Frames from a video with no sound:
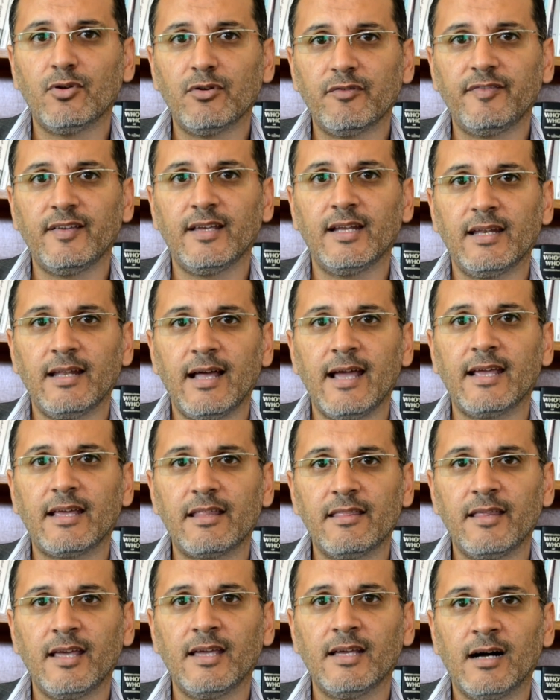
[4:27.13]
feel like
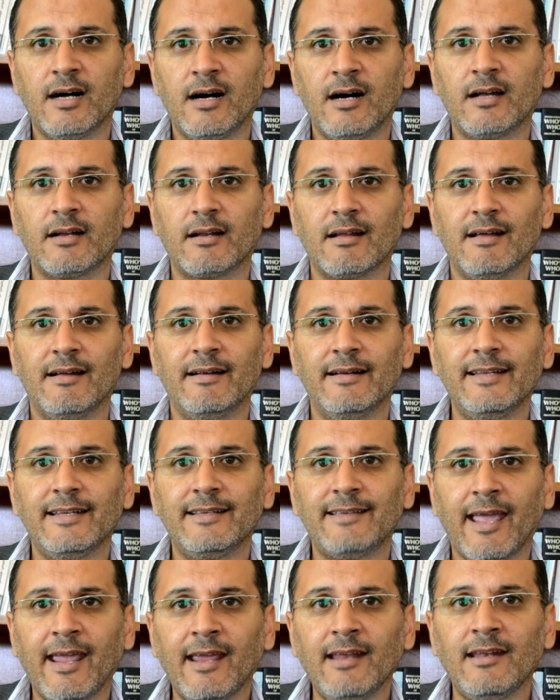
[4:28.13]
they are
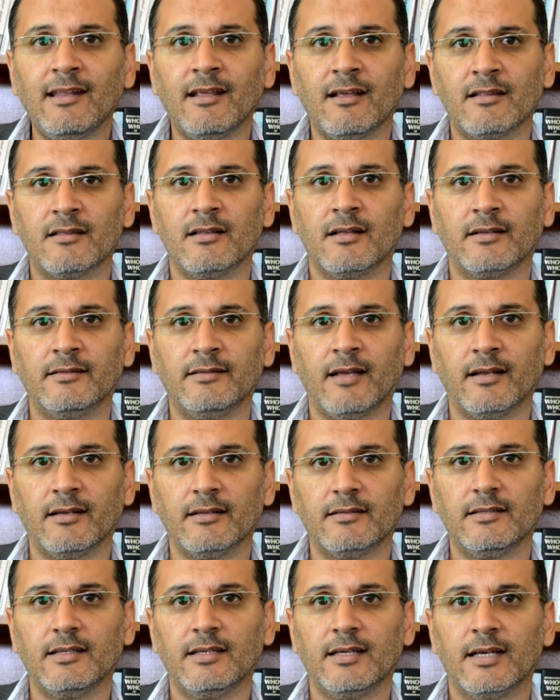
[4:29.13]
regaining their
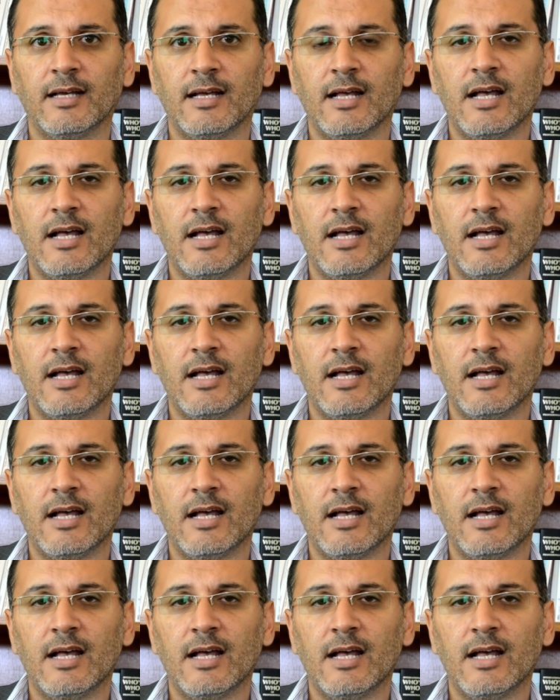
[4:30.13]
dignity.